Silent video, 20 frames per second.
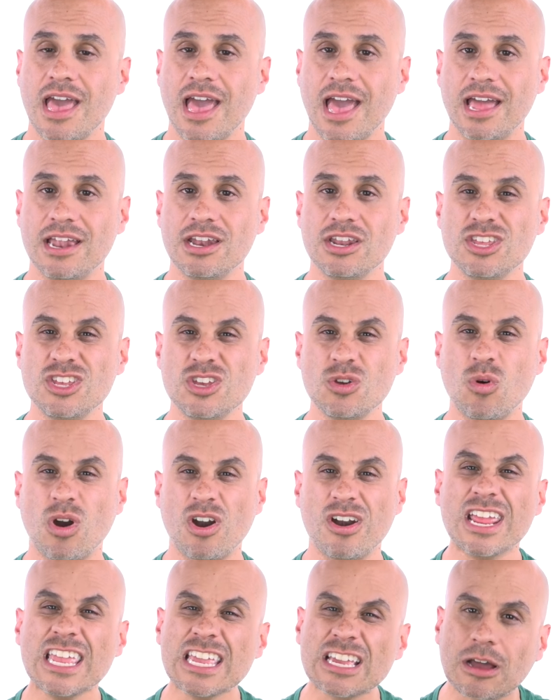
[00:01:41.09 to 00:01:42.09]
and you
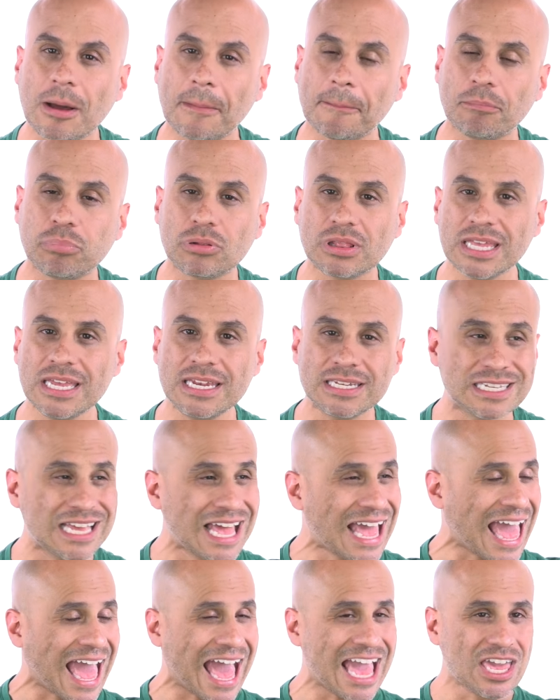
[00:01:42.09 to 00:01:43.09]
are incomplete
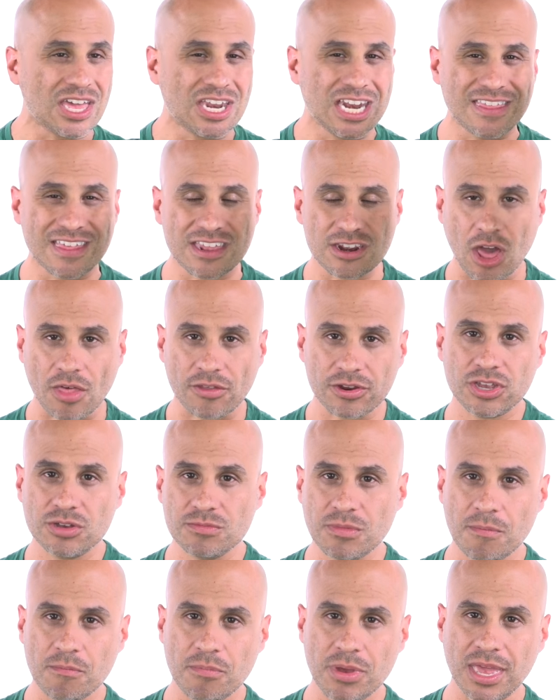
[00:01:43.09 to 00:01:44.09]
and you need another
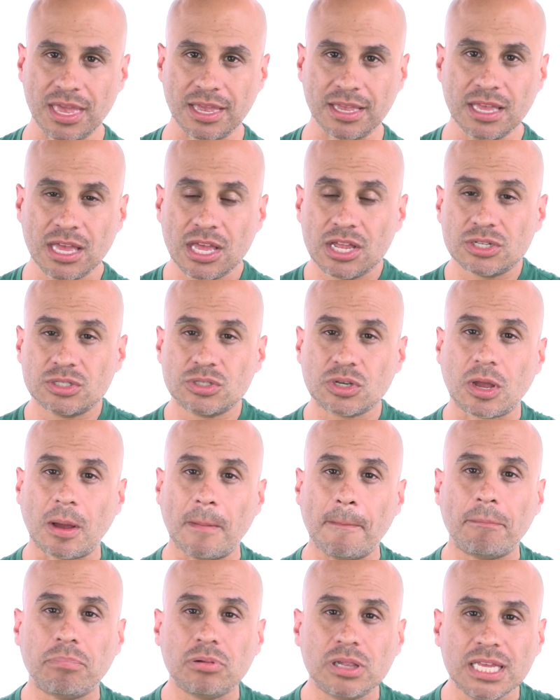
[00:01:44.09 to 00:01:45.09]
human being to
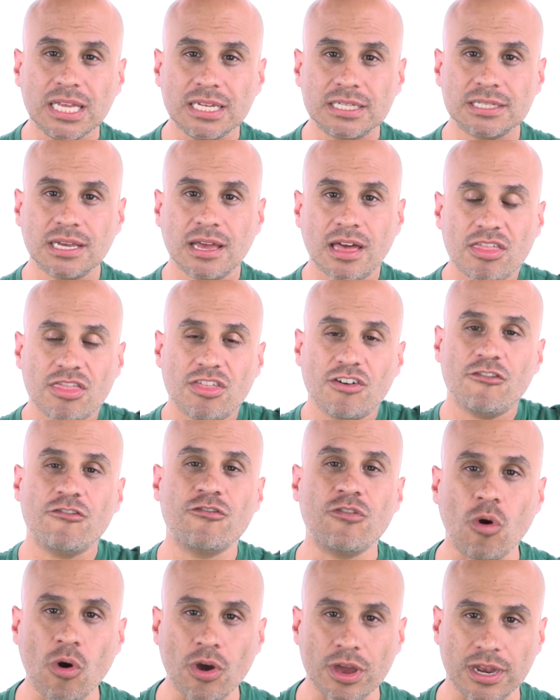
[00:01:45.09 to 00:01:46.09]
complete the
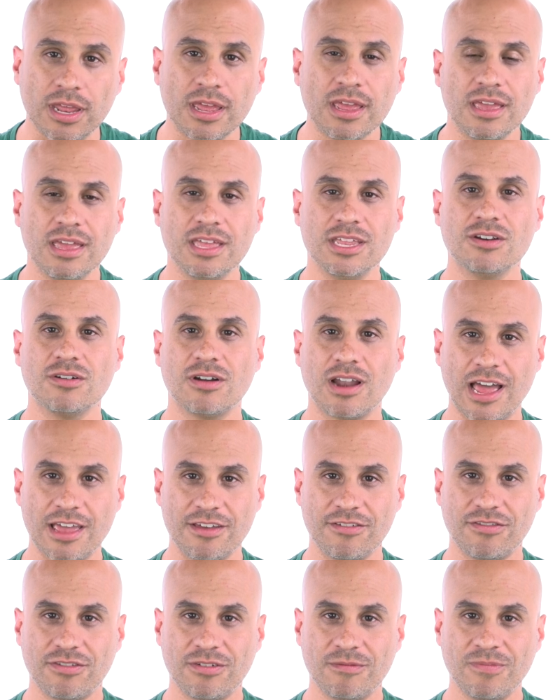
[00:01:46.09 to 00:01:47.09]
void in your
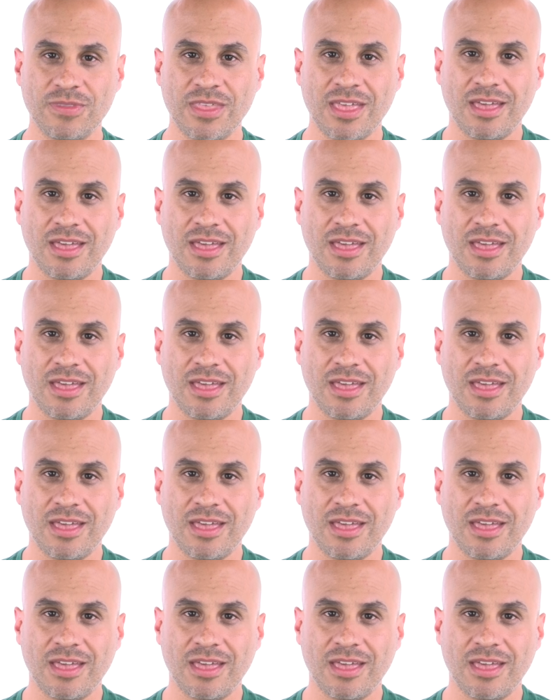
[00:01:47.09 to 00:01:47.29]
life.